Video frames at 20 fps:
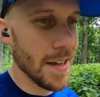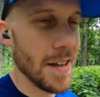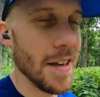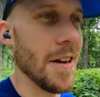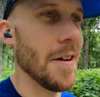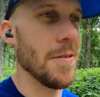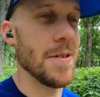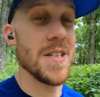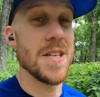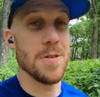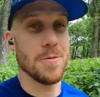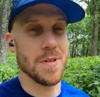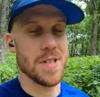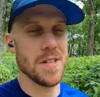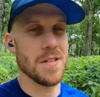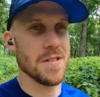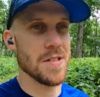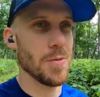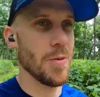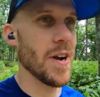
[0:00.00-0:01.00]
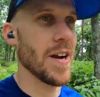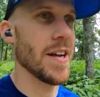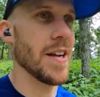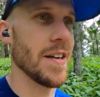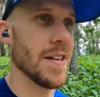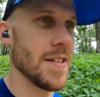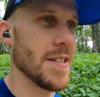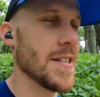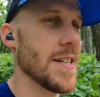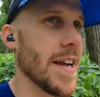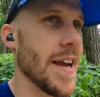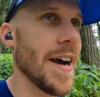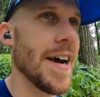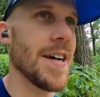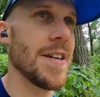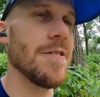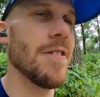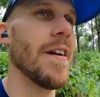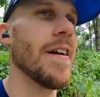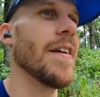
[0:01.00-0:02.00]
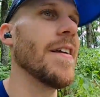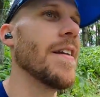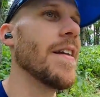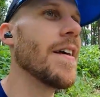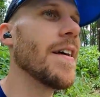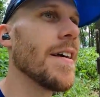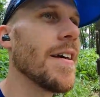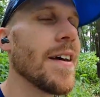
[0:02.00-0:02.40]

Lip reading: you know, deal with the sweating and stay hydrated